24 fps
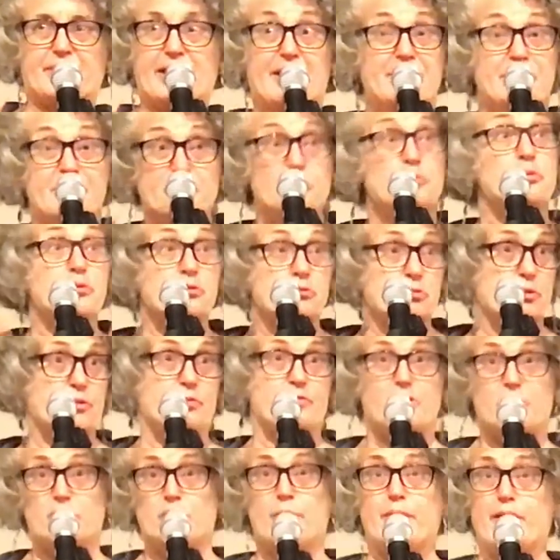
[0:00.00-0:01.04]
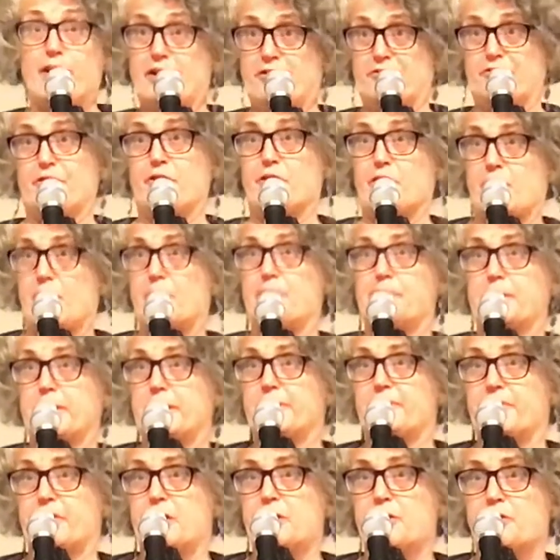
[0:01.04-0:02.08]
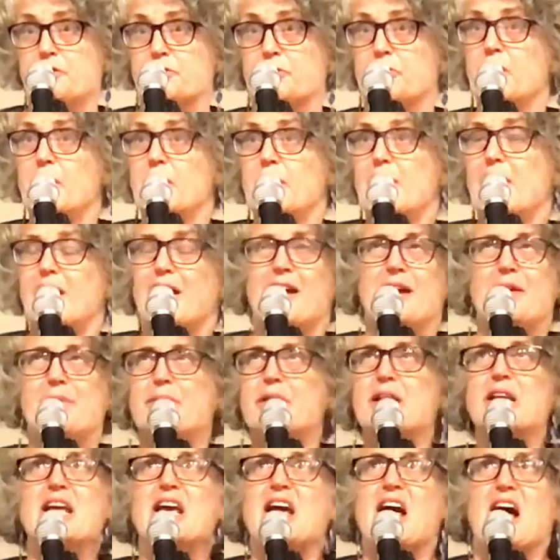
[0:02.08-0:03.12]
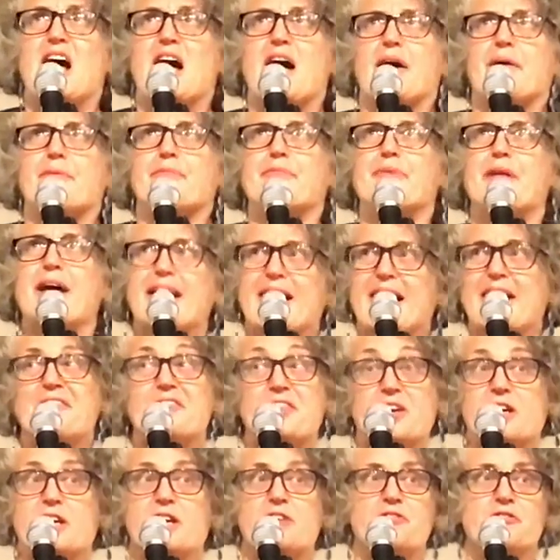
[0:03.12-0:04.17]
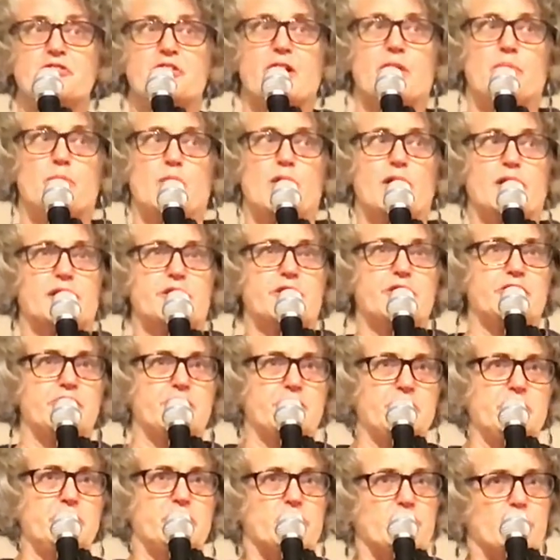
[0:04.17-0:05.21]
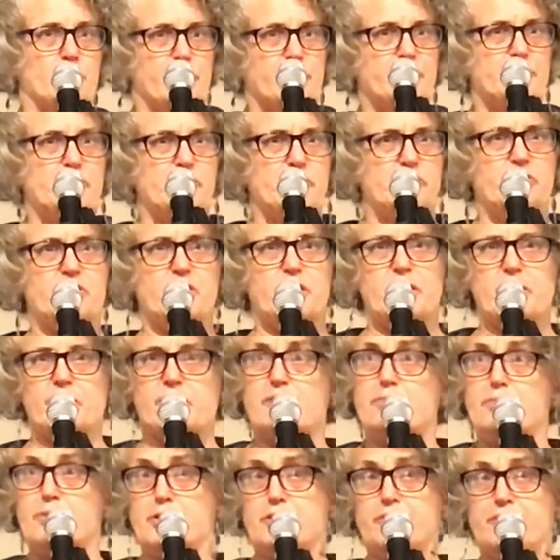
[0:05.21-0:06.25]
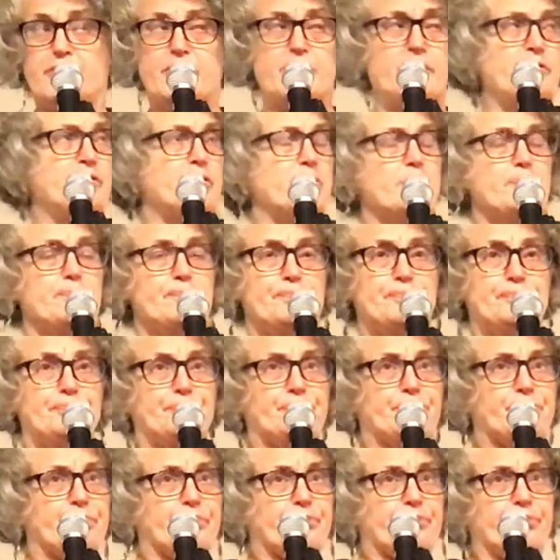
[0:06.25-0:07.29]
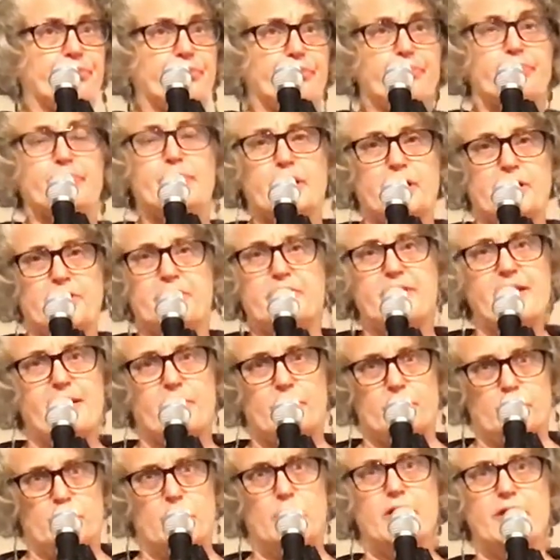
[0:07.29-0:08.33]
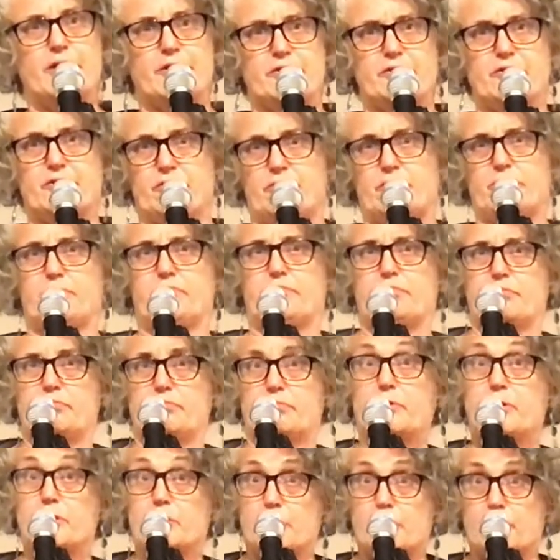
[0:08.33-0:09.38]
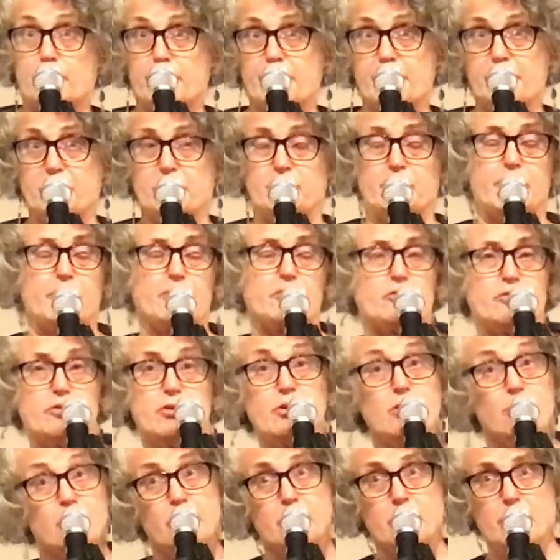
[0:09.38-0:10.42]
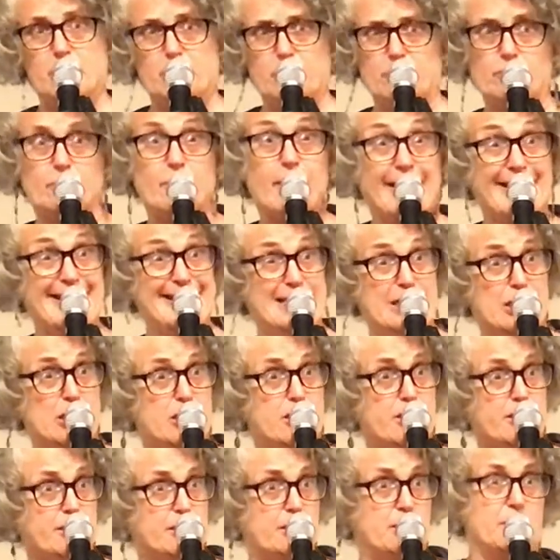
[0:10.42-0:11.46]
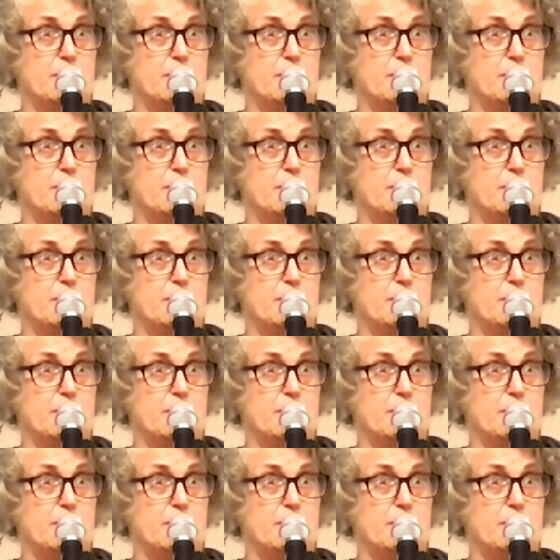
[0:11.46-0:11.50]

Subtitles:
And this went on for a couple of years. I mean, I got the gifts I wanted too, the ones you see in the movies, because that was Christmas, right?